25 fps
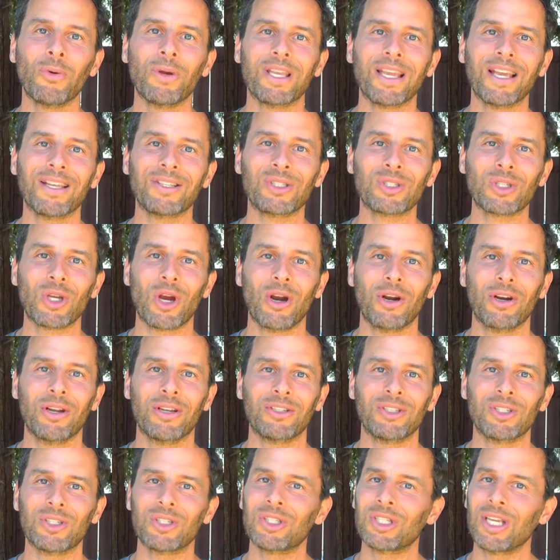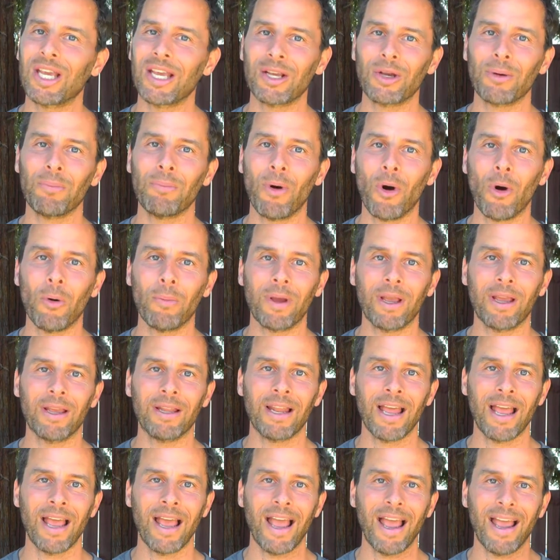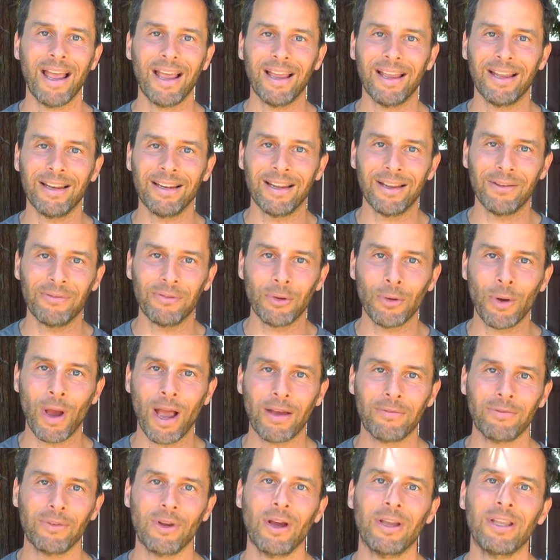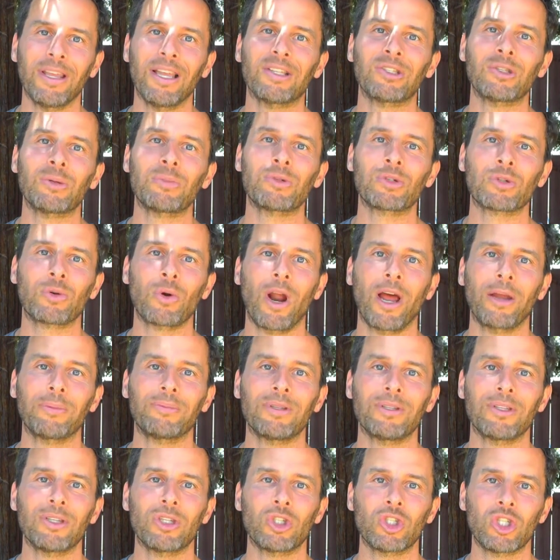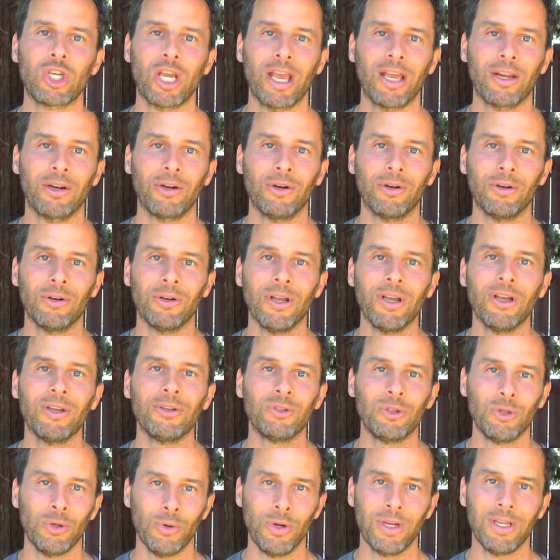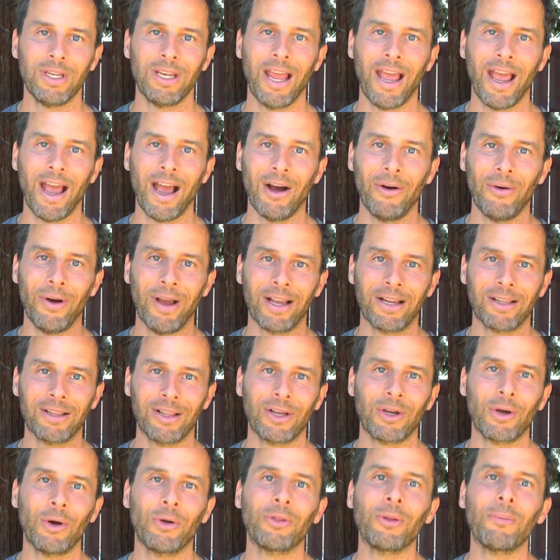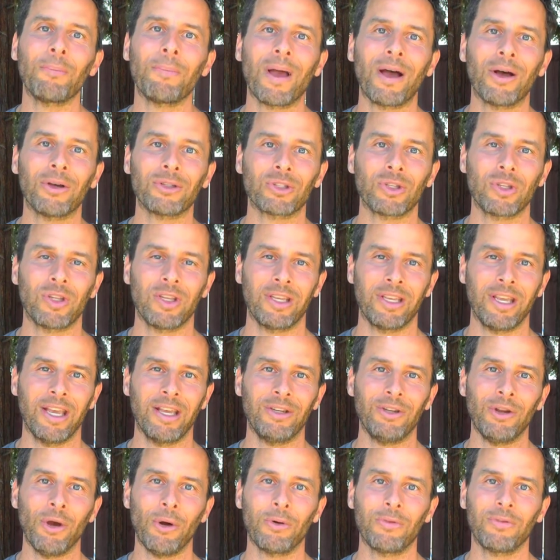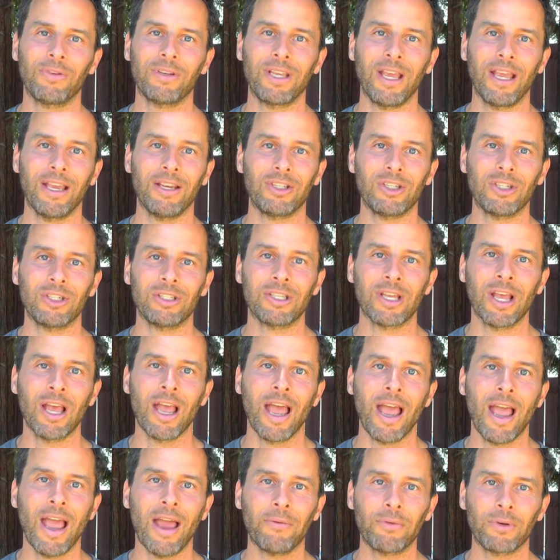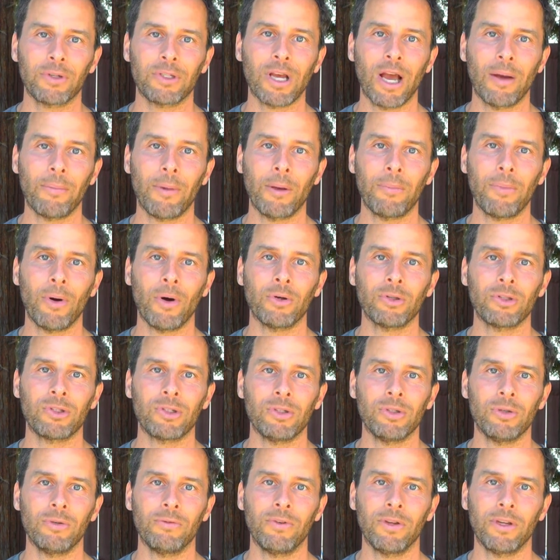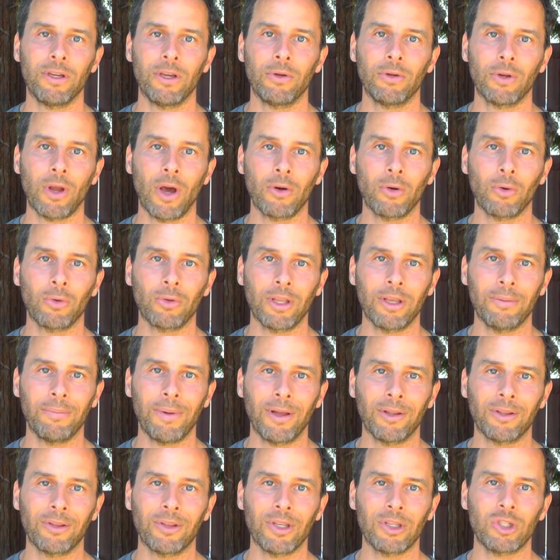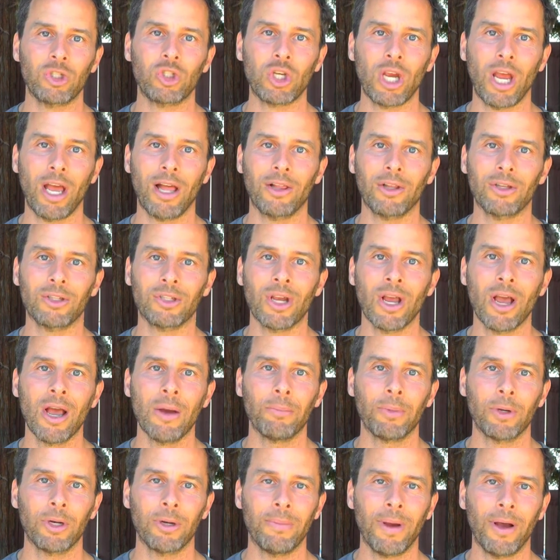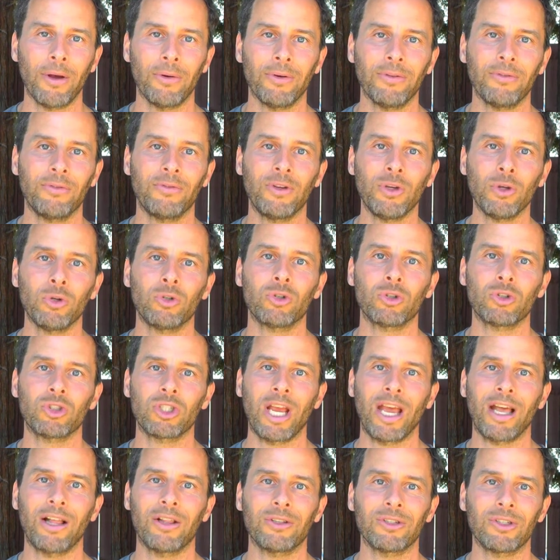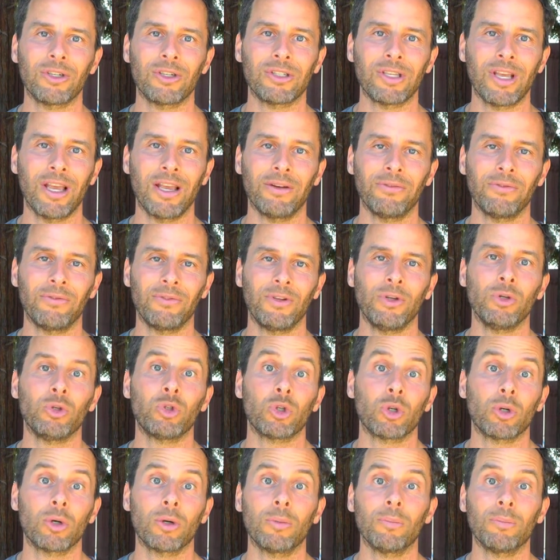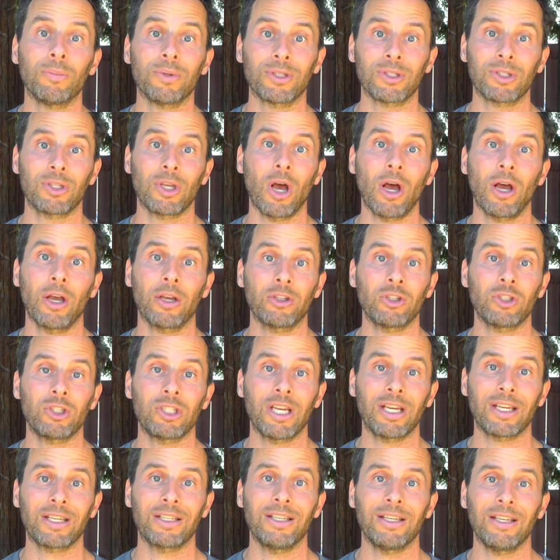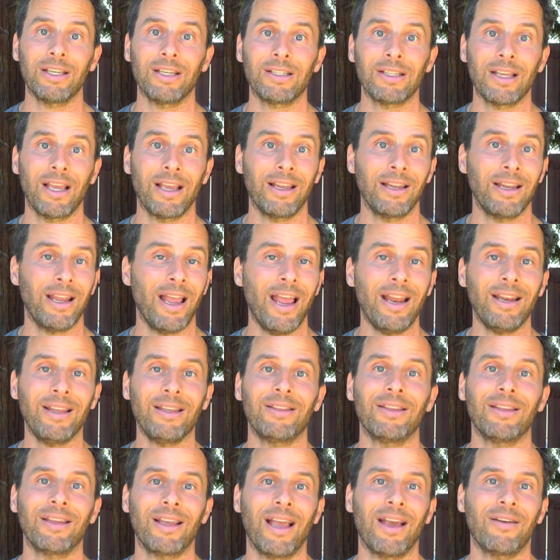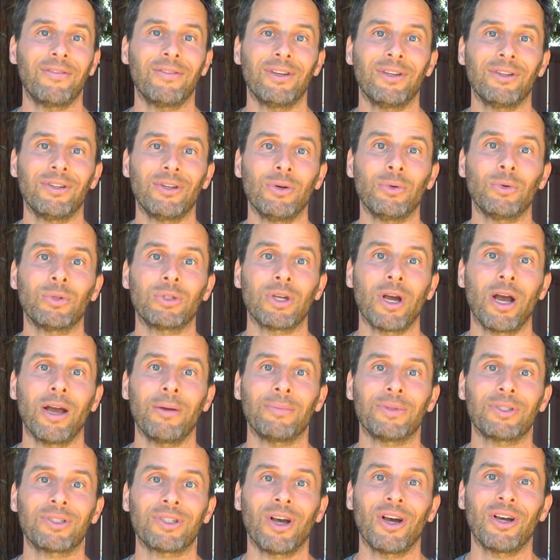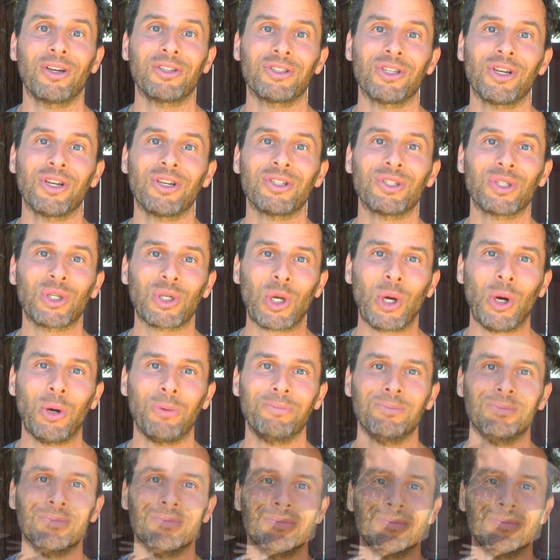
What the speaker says: we get started, just take a moment, and if you have not yet subscribed to this channel, do it now and click on the bell so that you get notifications every time I post a new video, not only about this challenge, but about future challenges and future massage techniques and anything having to do with Thai massage to come.